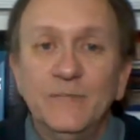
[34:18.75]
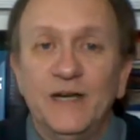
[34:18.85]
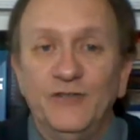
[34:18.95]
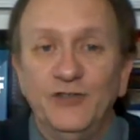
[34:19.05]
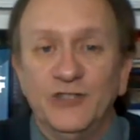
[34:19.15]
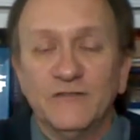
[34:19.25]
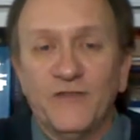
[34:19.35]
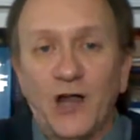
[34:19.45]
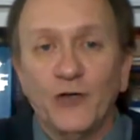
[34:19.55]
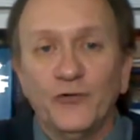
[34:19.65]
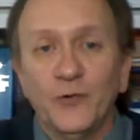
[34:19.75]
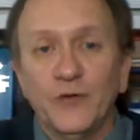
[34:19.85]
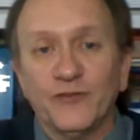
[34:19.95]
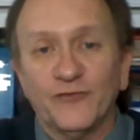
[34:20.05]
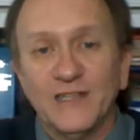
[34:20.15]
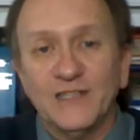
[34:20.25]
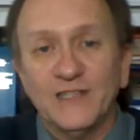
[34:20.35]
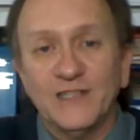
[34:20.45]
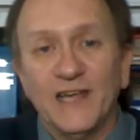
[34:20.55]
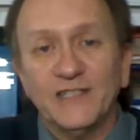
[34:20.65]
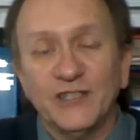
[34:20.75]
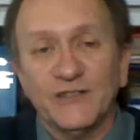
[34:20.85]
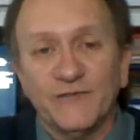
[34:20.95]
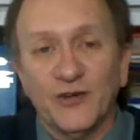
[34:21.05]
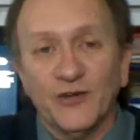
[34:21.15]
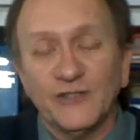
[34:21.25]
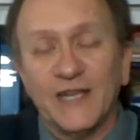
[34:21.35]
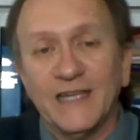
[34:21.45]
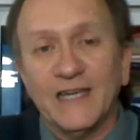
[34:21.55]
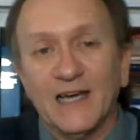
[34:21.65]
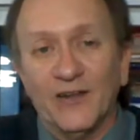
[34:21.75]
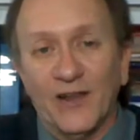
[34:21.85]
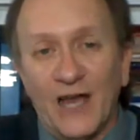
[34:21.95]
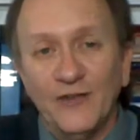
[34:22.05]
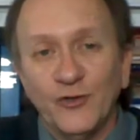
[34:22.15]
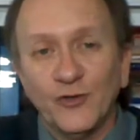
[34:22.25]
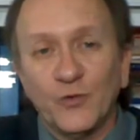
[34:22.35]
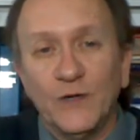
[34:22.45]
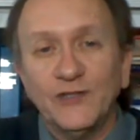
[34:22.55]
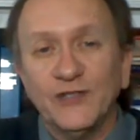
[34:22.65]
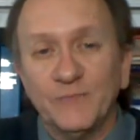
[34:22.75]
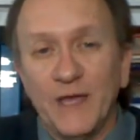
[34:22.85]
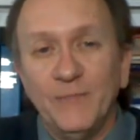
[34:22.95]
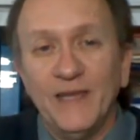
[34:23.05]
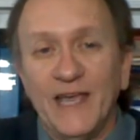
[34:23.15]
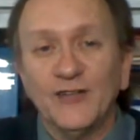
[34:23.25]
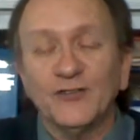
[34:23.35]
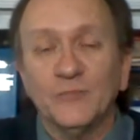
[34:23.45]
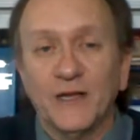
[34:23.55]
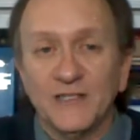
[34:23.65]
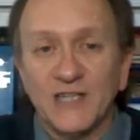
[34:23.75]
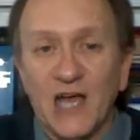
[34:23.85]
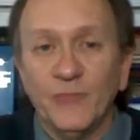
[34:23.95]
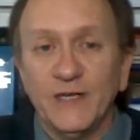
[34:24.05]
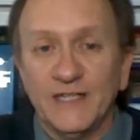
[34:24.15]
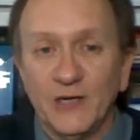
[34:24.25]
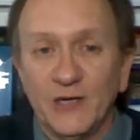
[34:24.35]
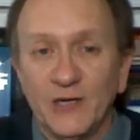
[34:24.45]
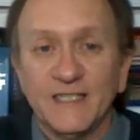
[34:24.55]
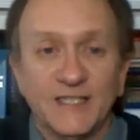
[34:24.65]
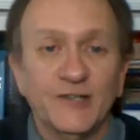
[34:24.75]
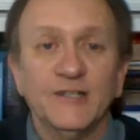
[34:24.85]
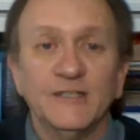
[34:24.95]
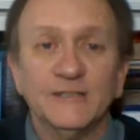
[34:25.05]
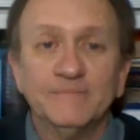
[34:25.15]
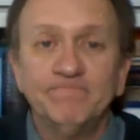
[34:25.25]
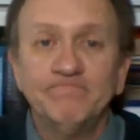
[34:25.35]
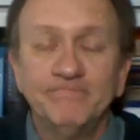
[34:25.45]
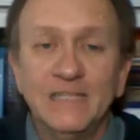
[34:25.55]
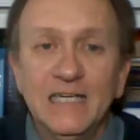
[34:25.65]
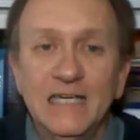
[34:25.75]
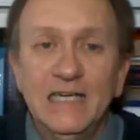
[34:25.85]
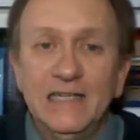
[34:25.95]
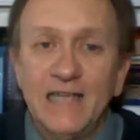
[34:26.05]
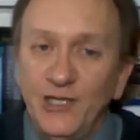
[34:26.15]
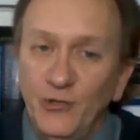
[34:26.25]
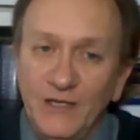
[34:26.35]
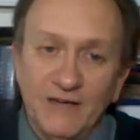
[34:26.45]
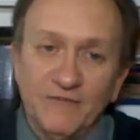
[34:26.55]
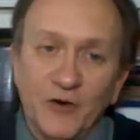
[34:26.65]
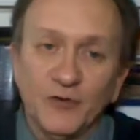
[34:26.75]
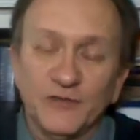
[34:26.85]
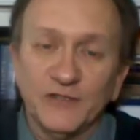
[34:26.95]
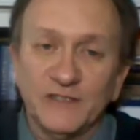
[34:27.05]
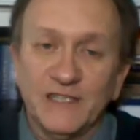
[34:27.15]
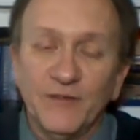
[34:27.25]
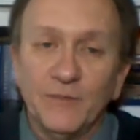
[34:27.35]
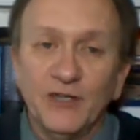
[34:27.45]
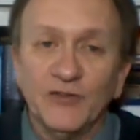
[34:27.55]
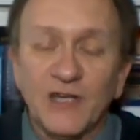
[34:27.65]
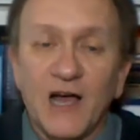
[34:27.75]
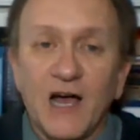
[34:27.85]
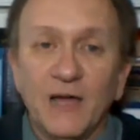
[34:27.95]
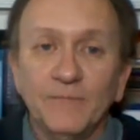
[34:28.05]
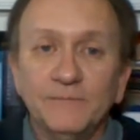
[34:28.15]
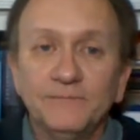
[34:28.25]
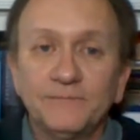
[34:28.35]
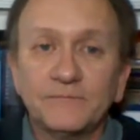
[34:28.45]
But if you just follow through with the rest of the lessons first, I think a lot of those questions may be answered by the time we get done with this series. Thank you again, folks, for giving me your time